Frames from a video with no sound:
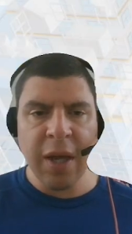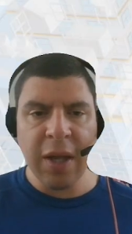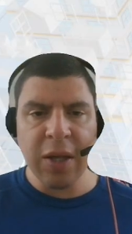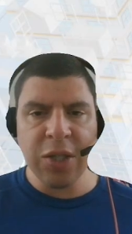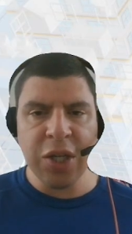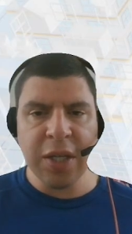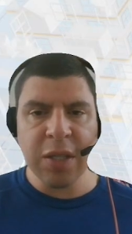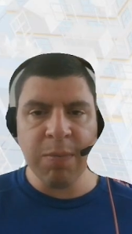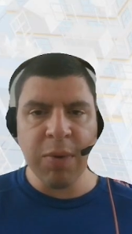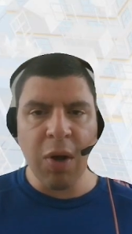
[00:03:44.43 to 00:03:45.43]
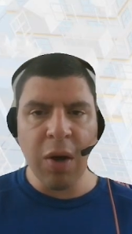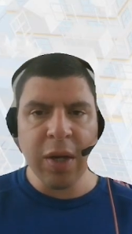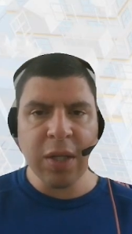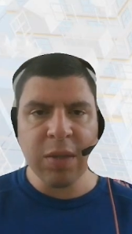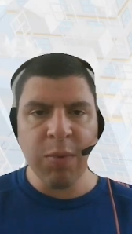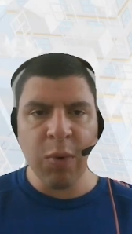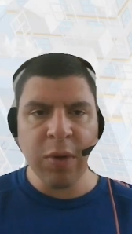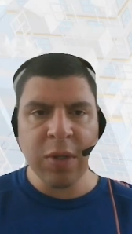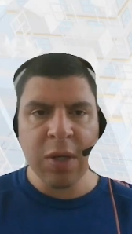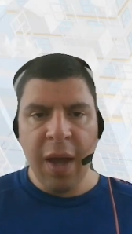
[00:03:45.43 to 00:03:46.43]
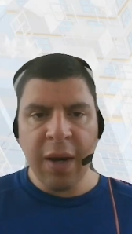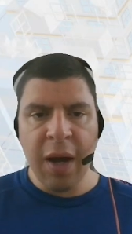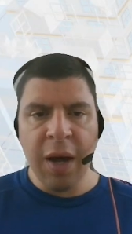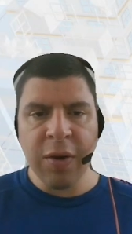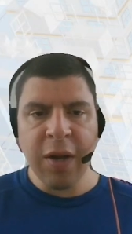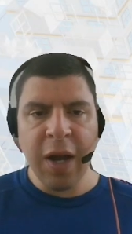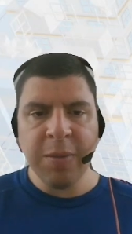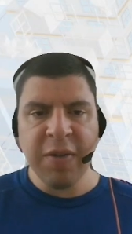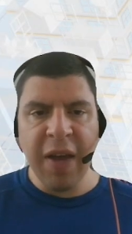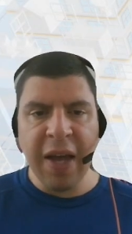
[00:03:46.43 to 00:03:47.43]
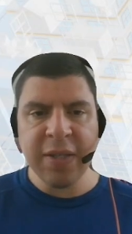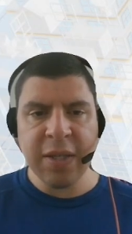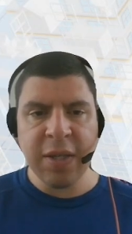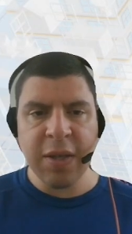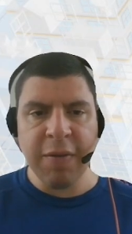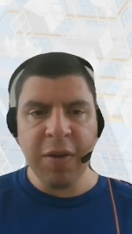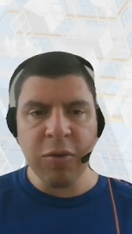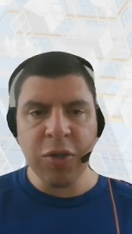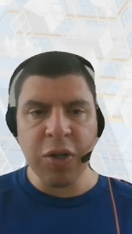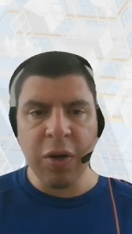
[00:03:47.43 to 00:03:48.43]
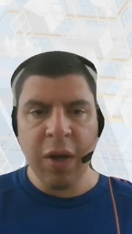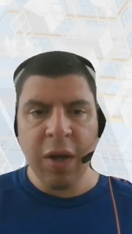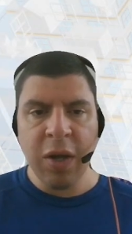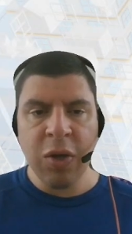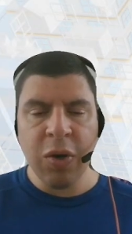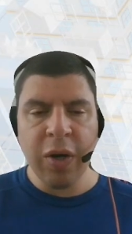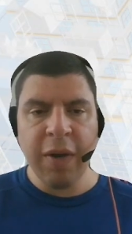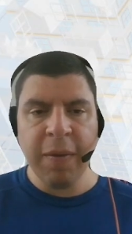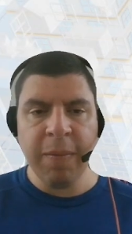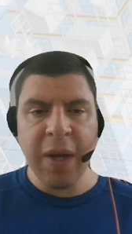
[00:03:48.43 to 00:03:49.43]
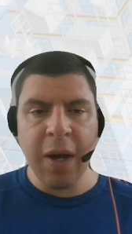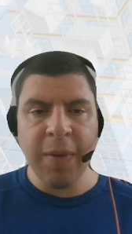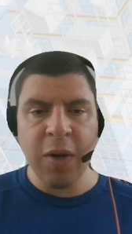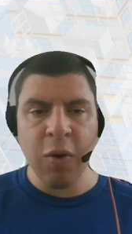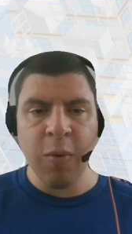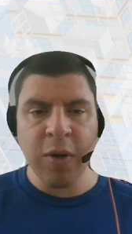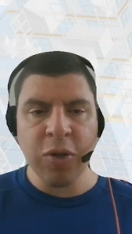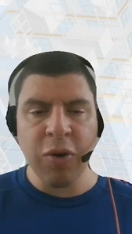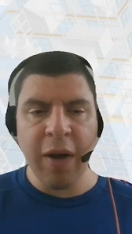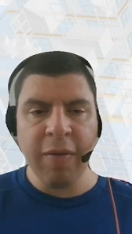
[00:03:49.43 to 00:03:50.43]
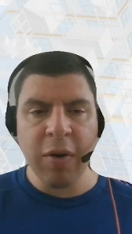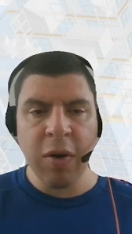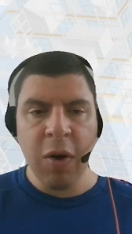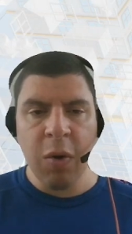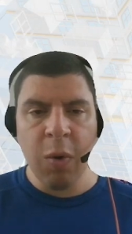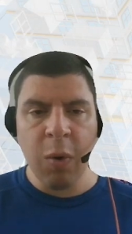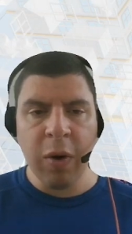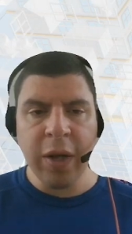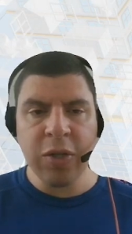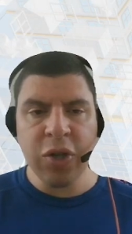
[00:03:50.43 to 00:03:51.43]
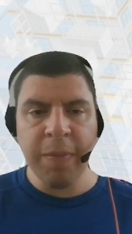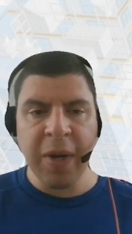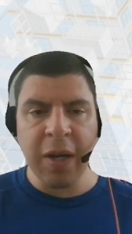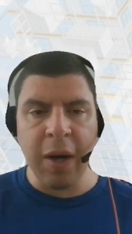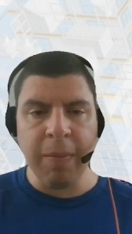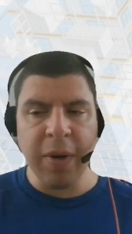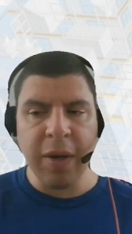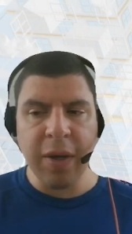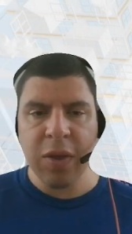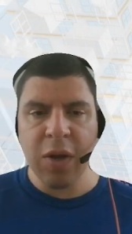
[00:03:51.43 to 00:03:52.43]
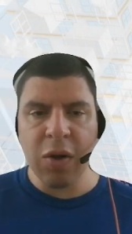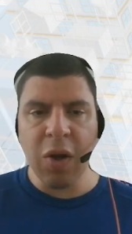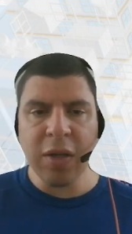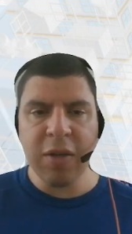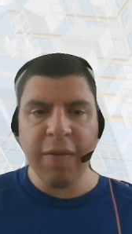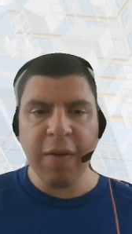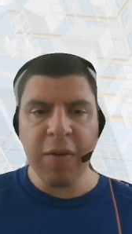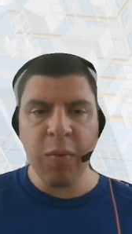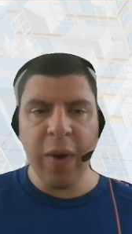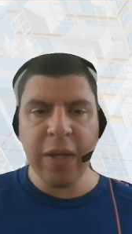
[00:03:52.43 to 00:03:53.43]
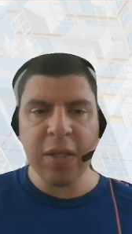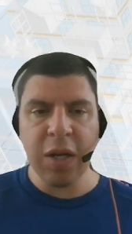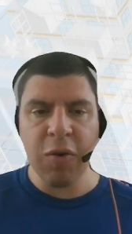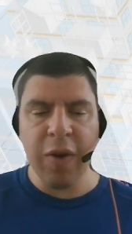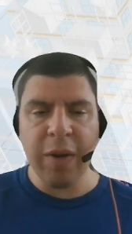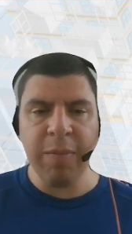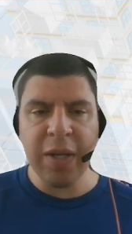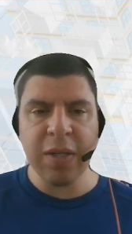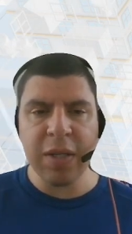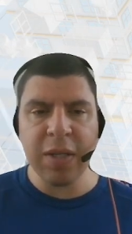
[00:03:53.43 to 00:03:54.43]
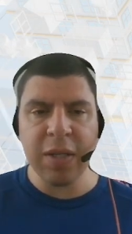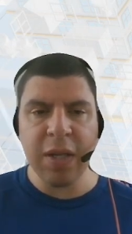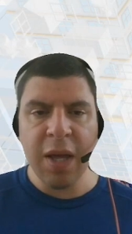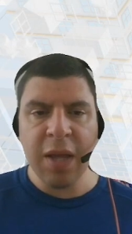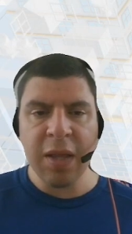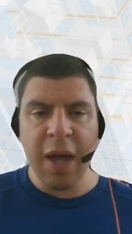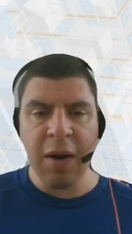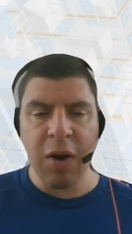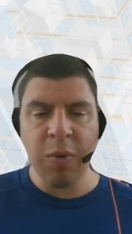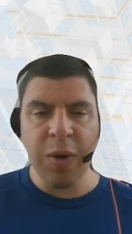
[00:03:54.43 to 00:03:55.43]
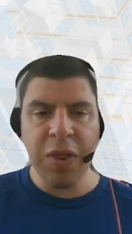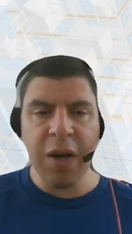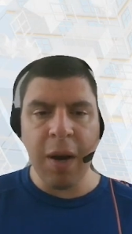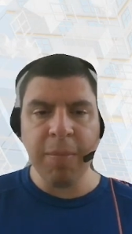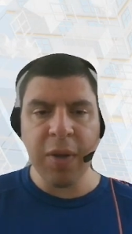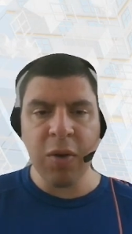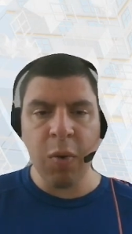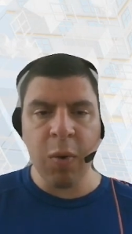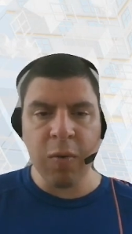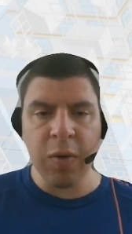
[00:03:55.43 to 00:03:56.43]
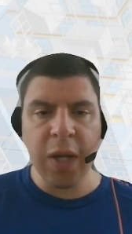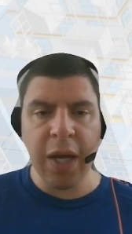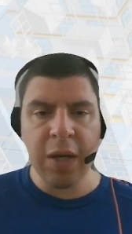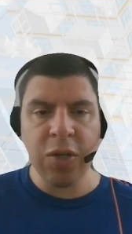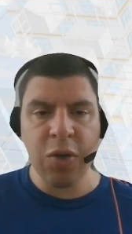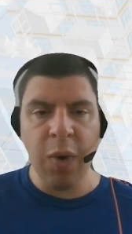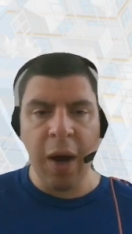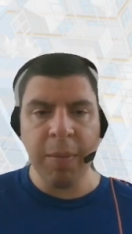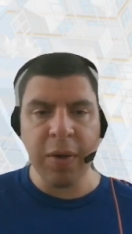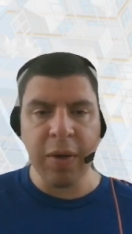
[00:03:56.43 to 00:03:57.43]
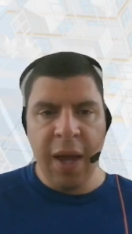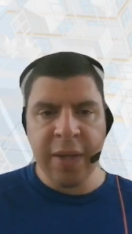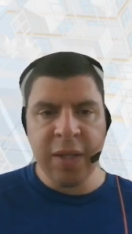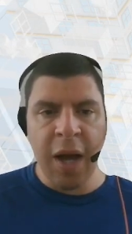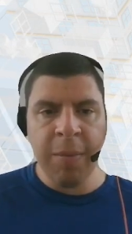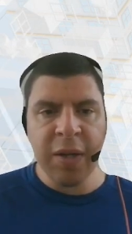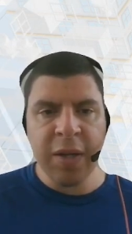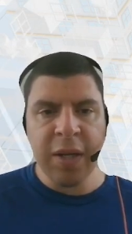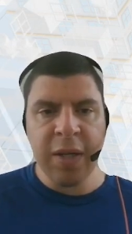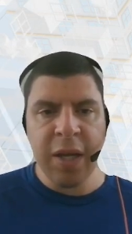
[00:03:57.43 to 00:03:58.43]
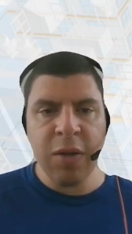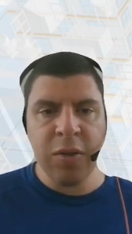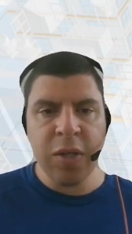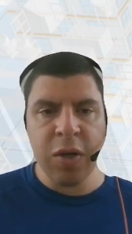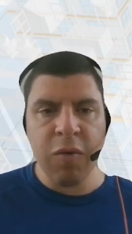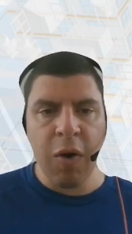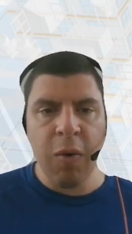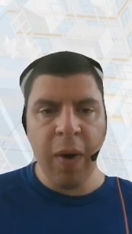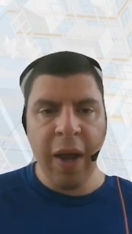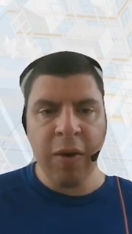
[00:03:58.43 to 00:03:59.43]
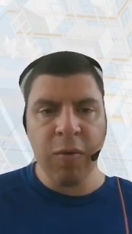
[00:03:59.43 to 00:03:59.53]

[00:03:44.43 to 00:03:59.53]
legits, block explorers, and other types of assets in the future. You could even become an Uber driver or a shipping company. There are lots of different ways to create businesses that are within Upland or related to Upland. As Upland continues to grow and